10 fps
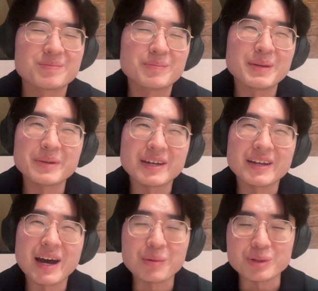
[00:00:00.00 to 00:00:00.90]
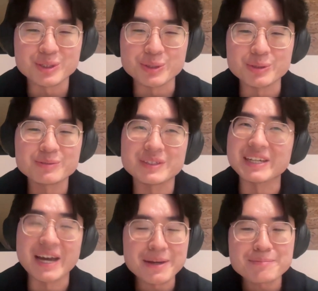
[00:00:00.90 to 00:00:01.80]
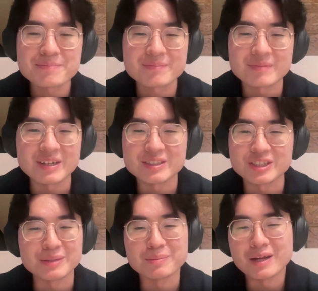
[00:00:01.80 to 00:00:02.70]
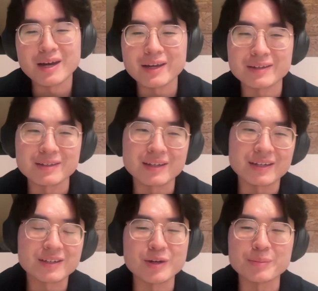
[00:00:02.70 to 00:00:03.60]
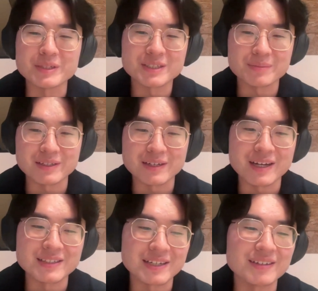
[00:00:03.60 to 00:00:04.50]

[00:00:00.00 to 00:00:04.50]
maybe an hour or two a day, like just applying and like hoping something lands.